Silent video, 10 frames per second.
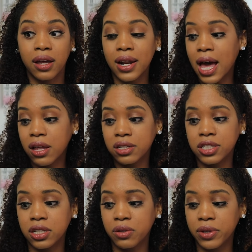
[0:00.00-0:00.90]
and how to
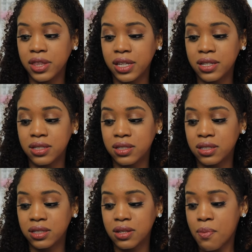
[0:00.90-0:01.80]
deal with
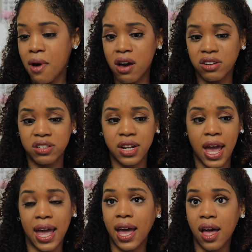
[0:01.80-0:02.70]
these modern
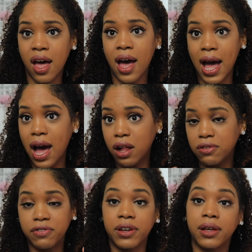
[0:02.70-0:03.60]
day
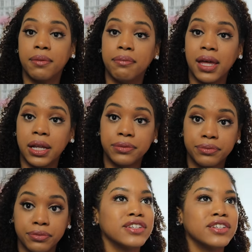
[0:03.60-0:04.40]
alpha men.